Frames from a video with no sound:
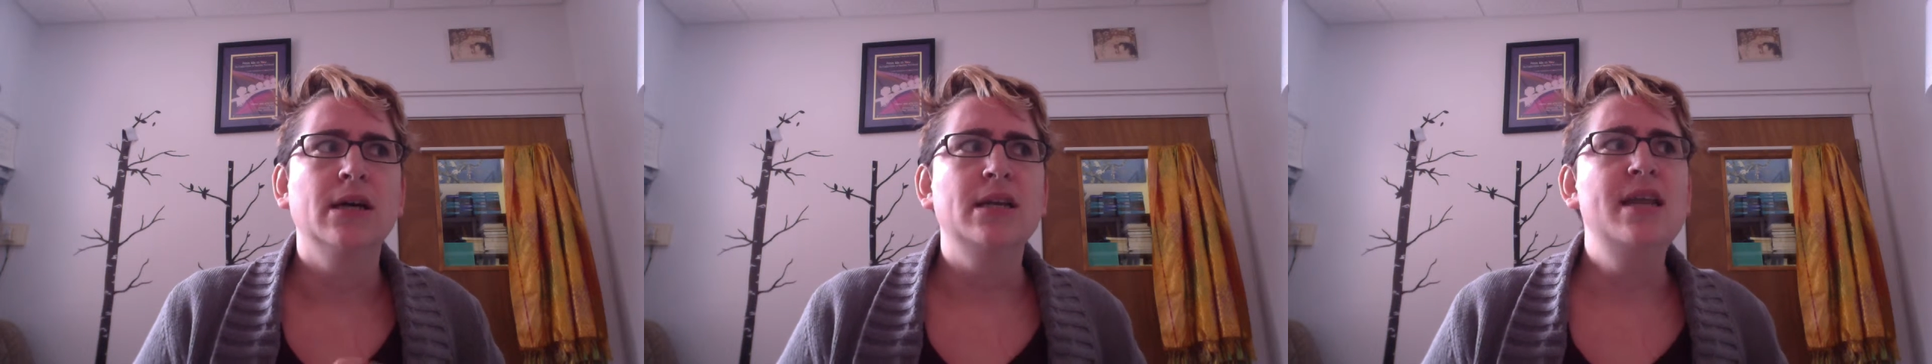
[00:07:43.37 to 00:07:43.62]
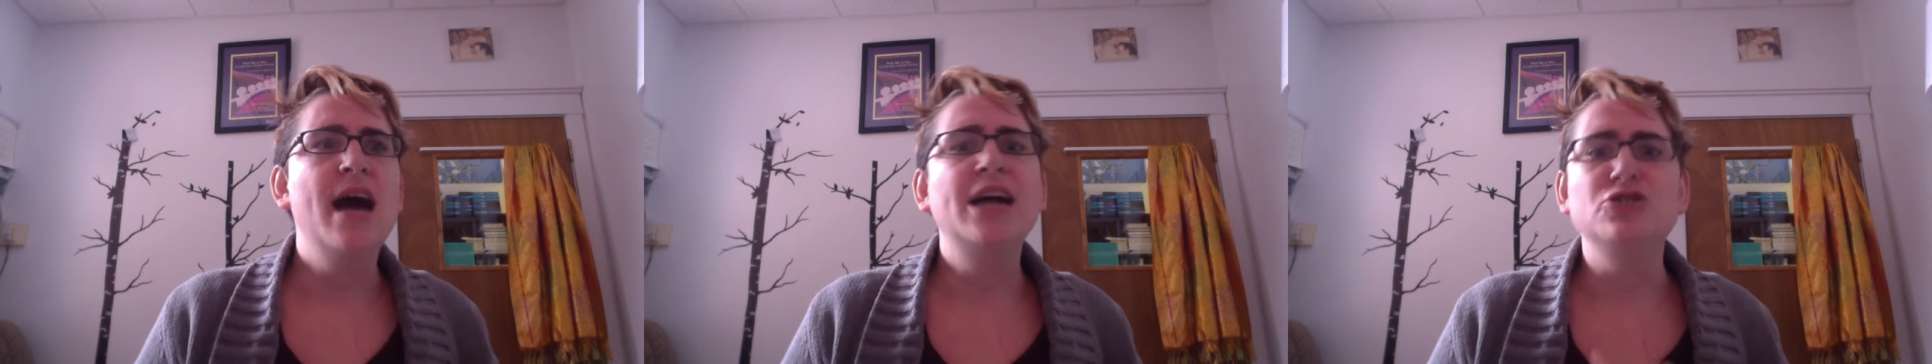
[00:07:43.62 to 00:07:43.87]

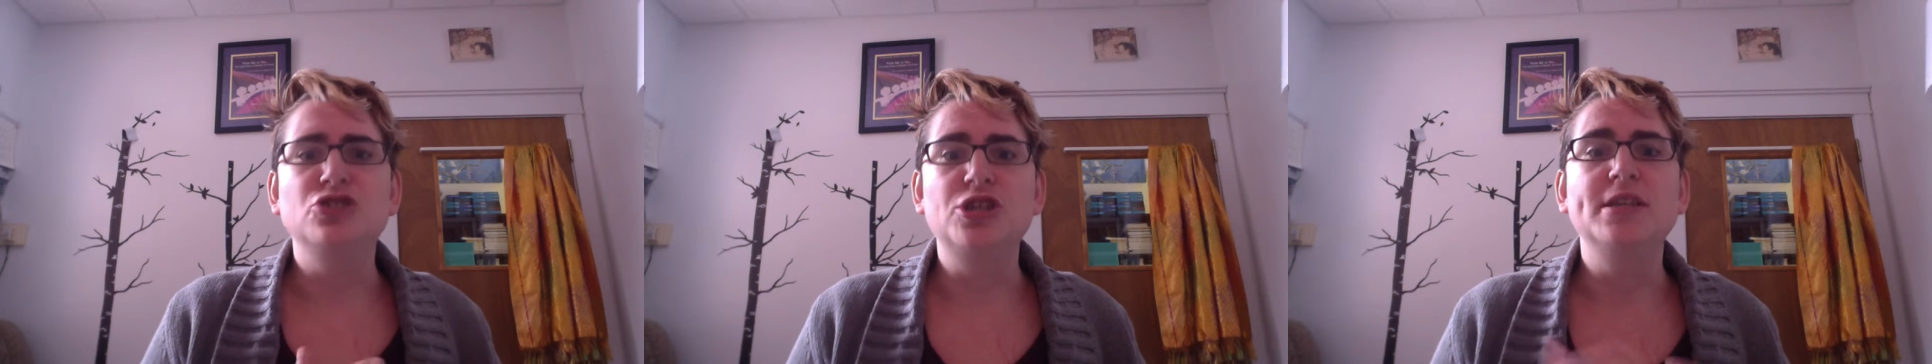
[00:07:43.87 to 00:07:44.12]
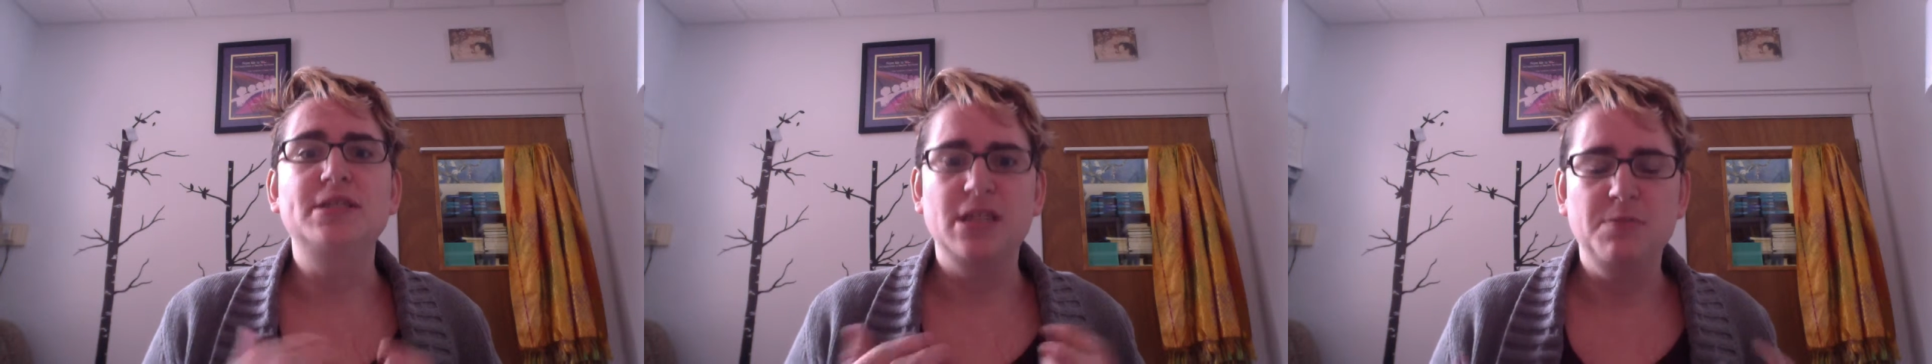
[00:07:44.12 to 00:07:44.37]
not
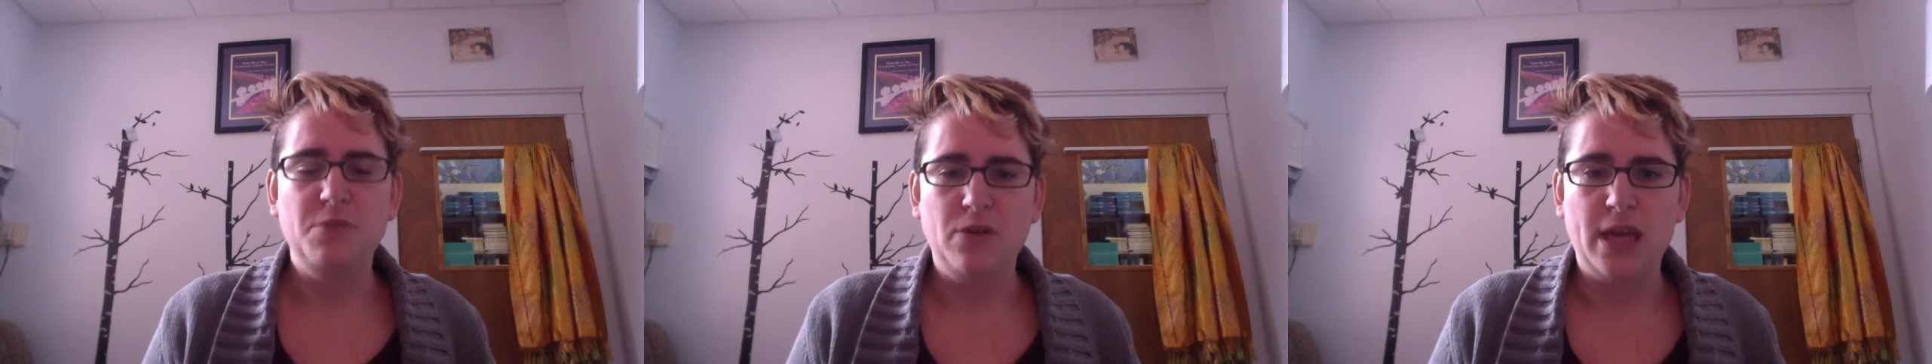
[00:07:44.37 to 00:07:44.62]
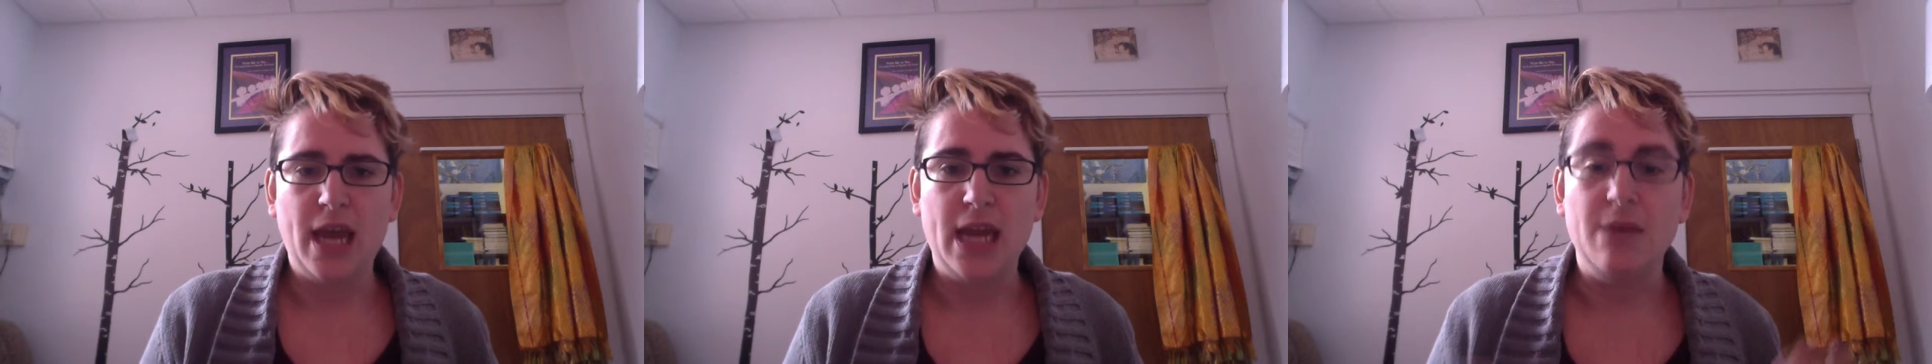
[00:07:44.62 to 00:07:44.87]
just
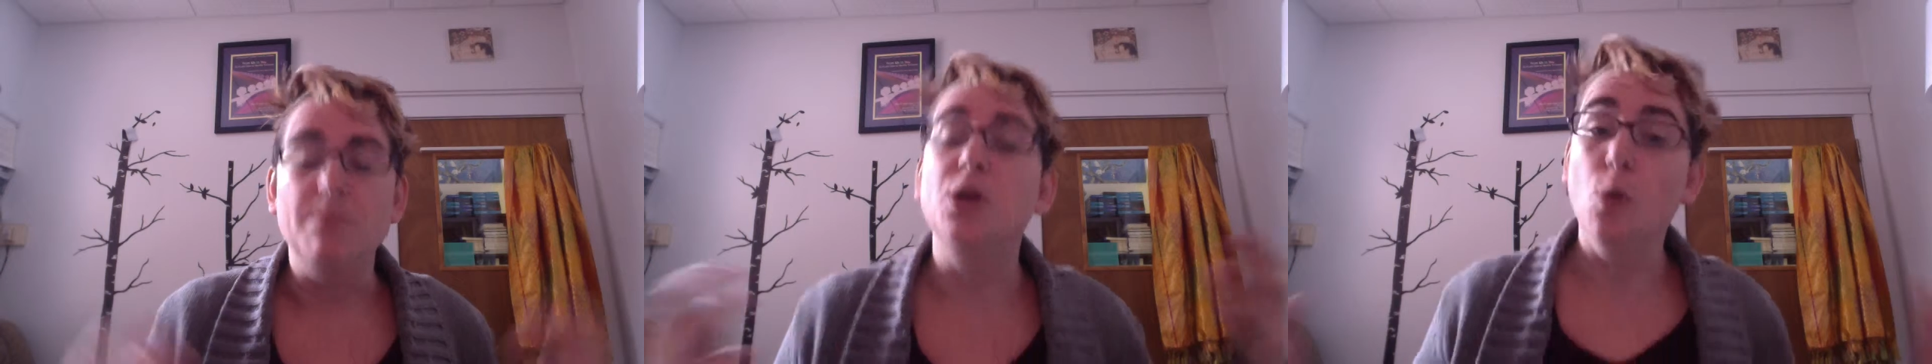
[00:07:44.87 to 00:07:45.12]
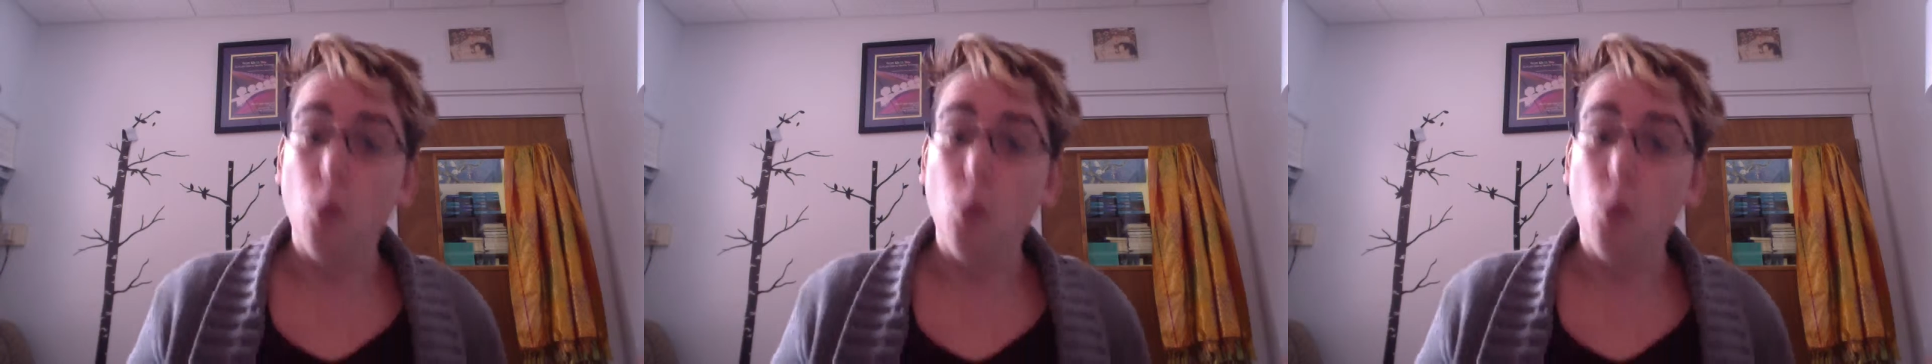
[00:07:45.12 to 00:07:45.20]
communicating, but